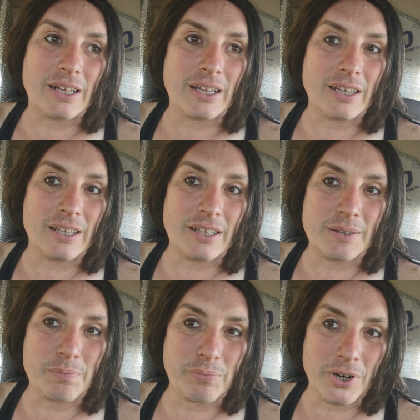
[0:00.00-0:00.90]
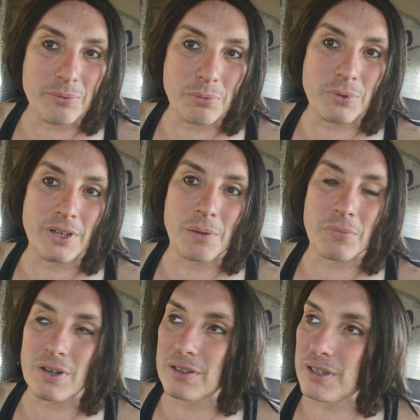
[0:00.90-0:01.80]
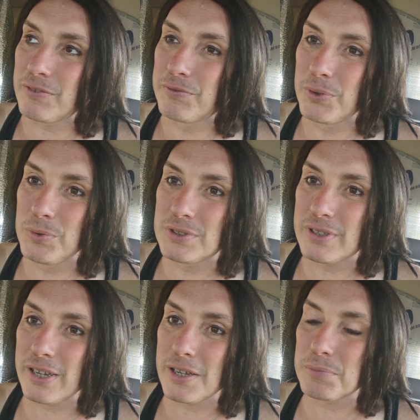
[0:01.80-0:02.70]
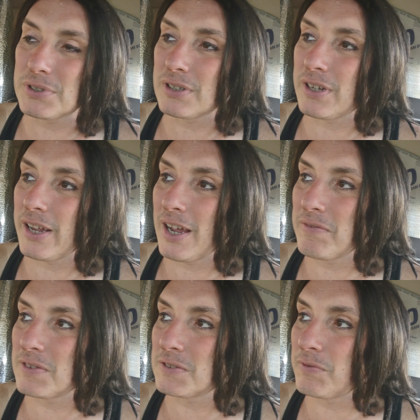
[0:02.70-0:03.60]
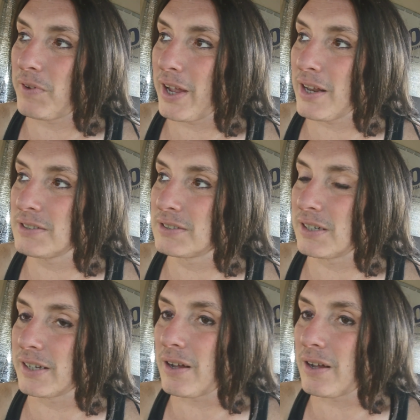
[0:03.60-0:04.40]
I probably am going to need food stamps, and I have this van sitting